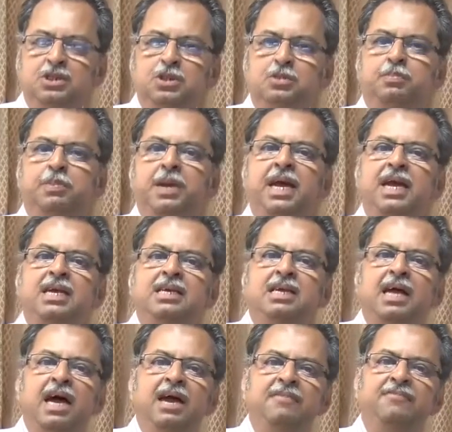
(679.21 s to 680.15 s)
Spare
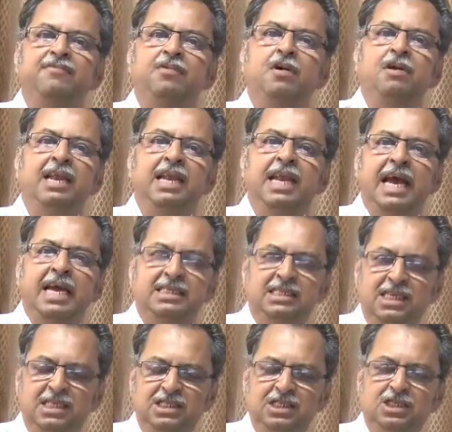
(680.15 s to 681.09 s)
time for
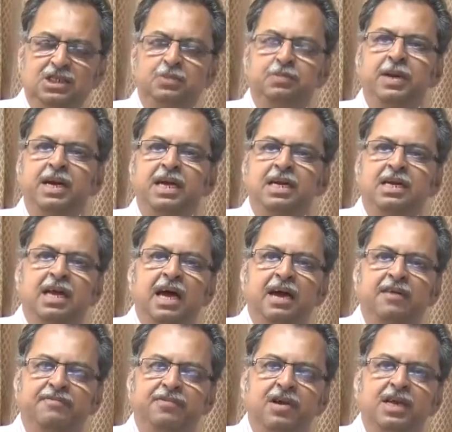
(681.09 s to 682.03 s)
relaxation, spare
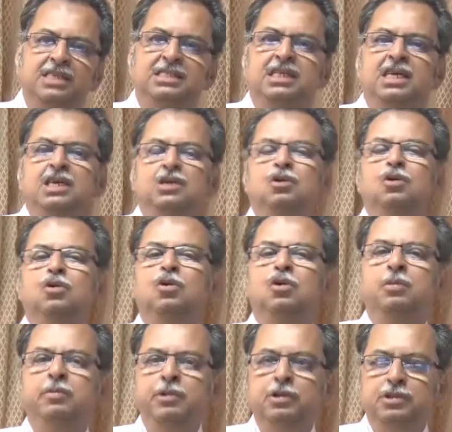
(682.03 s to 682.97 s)
time for listening to
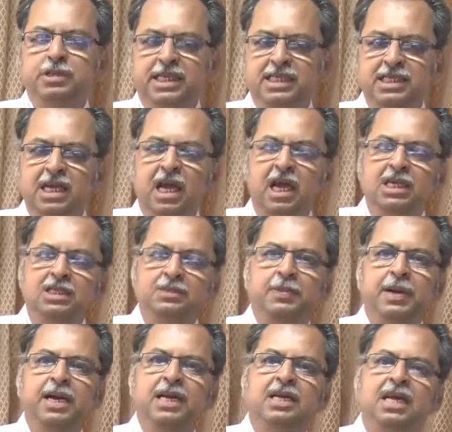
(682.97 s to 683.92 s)
good music,
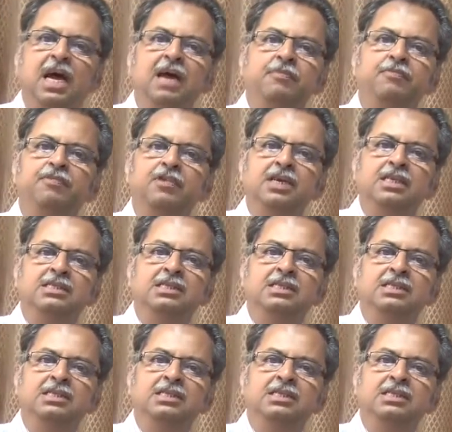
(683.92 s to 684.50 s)
spare time for